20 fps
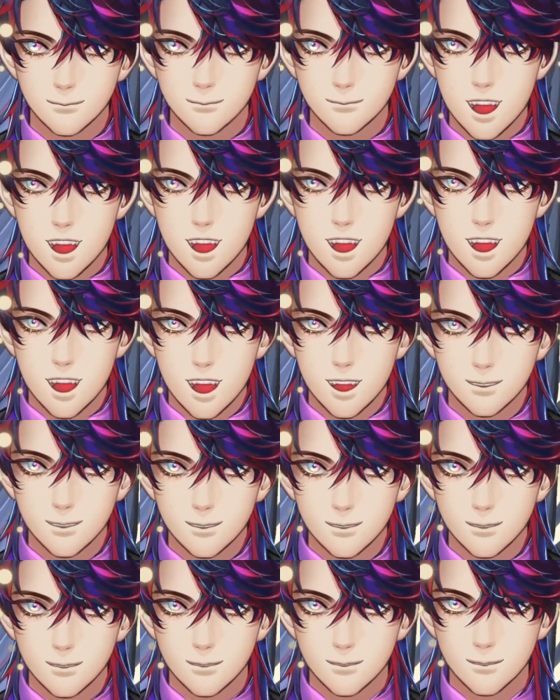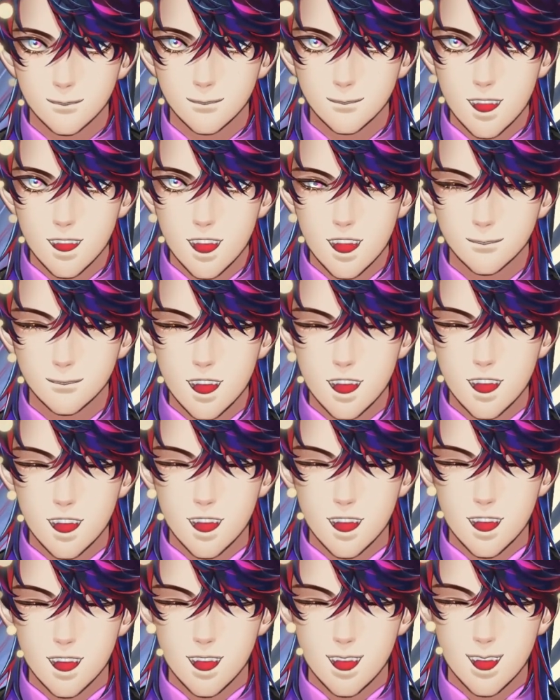Uh greet them
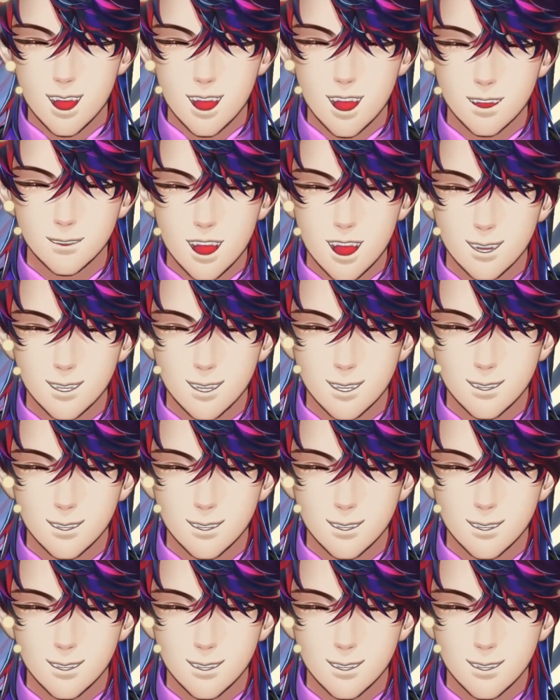with a smile. Hi.